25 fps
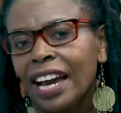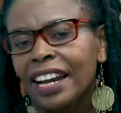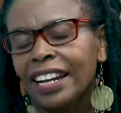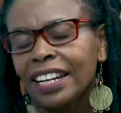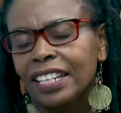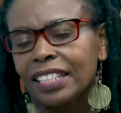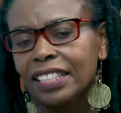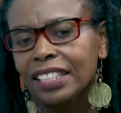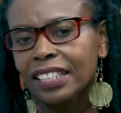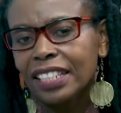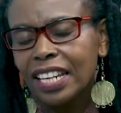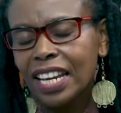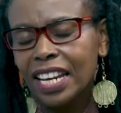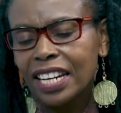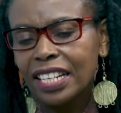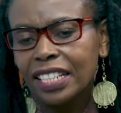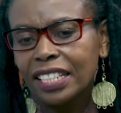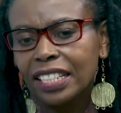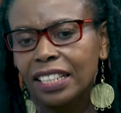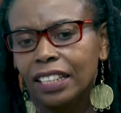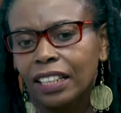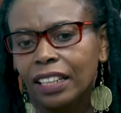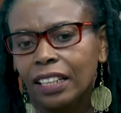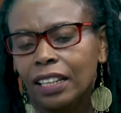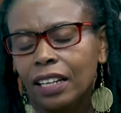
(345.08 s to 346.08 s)

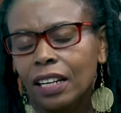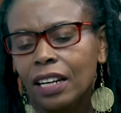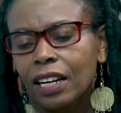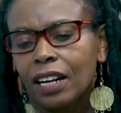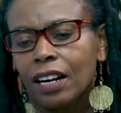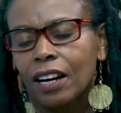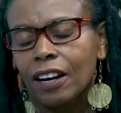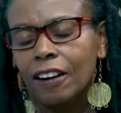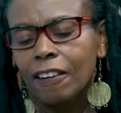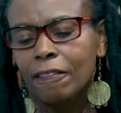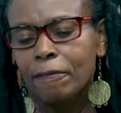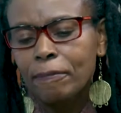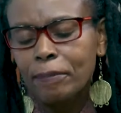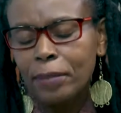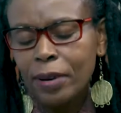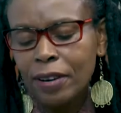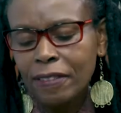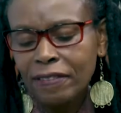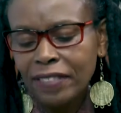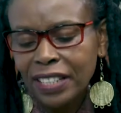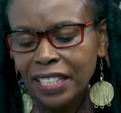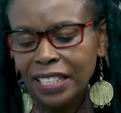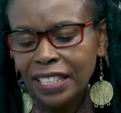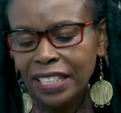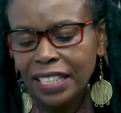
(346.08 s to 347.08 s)
understanding of
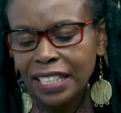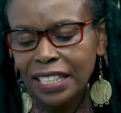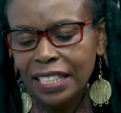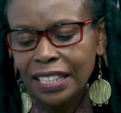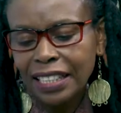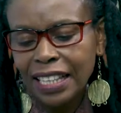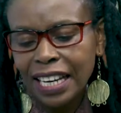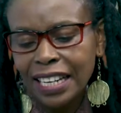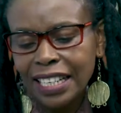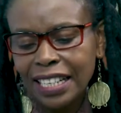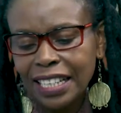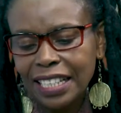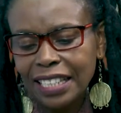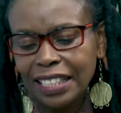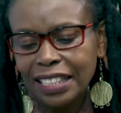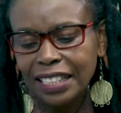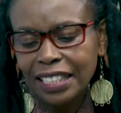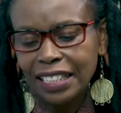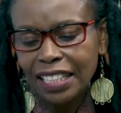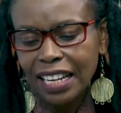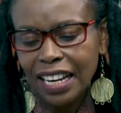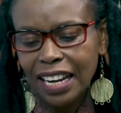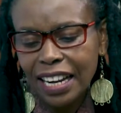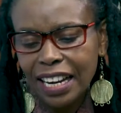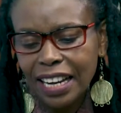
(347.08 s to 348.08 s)
poverty that is
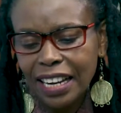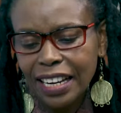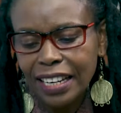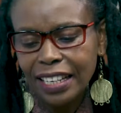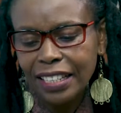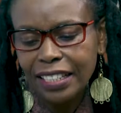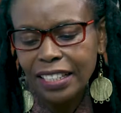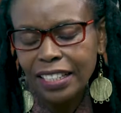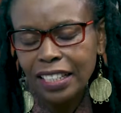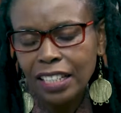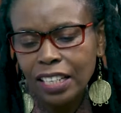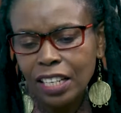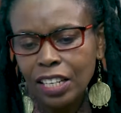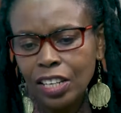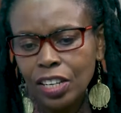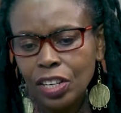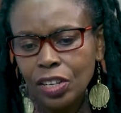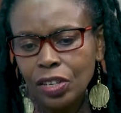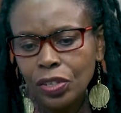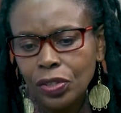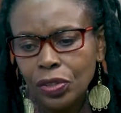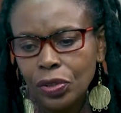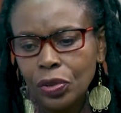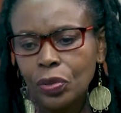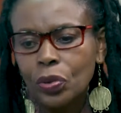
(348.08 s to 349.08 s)
tied
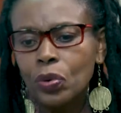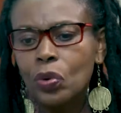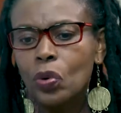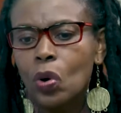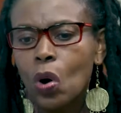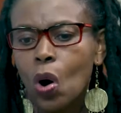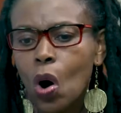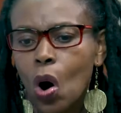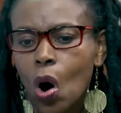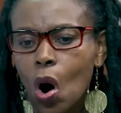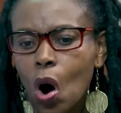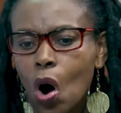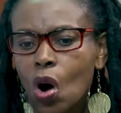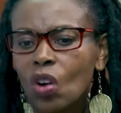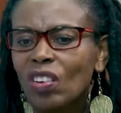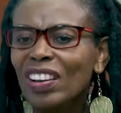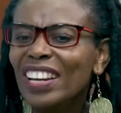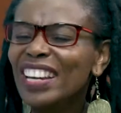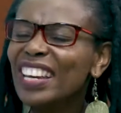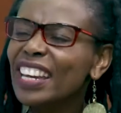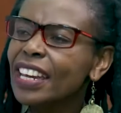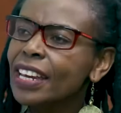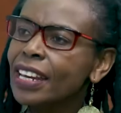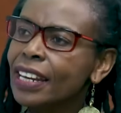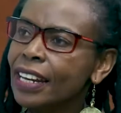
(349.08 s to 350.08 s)
to
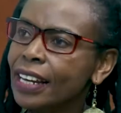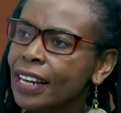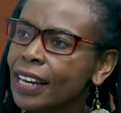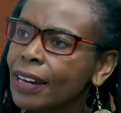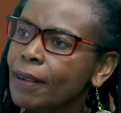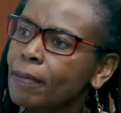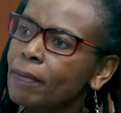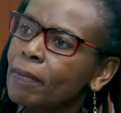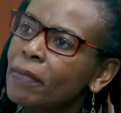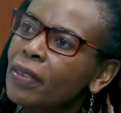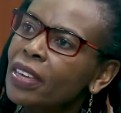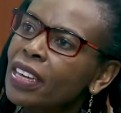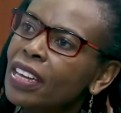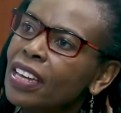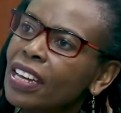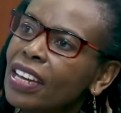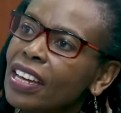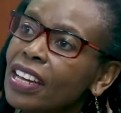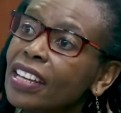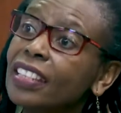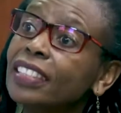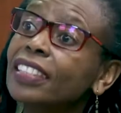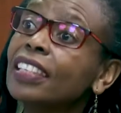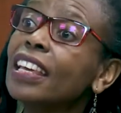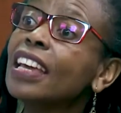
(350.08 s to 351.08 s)
only income
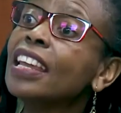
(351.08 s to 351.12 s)
is